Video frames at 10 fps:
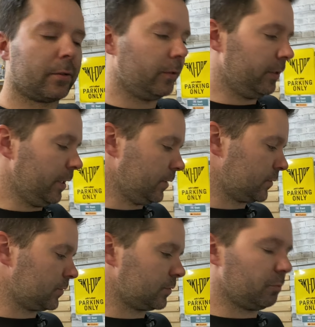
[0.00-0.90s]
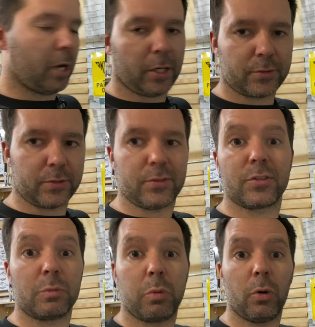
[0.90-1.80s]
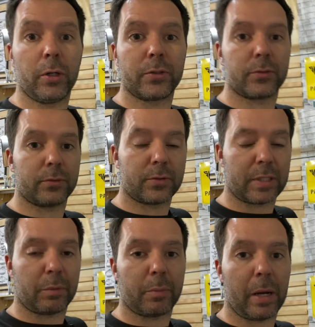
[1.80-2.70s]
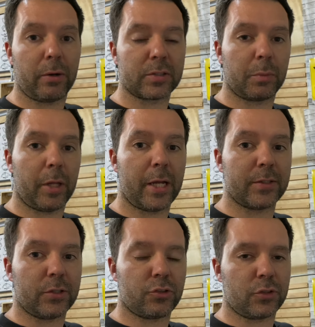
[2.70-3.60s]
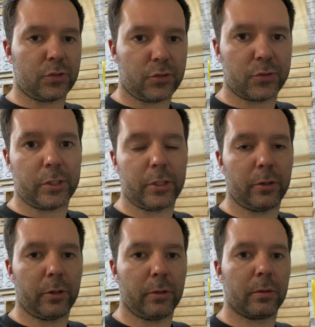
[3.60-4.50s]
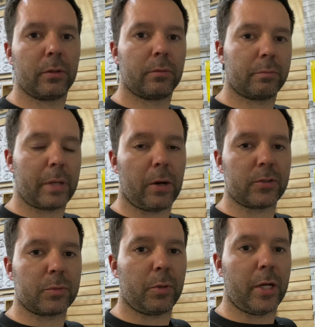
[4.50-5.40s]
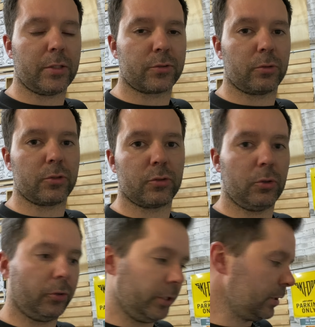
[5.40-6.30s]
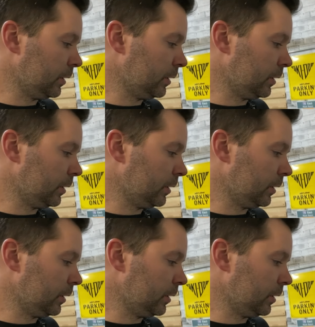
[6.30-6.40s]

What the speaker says: This box doesn't support separate power supplies. It's just a singular power supply source only.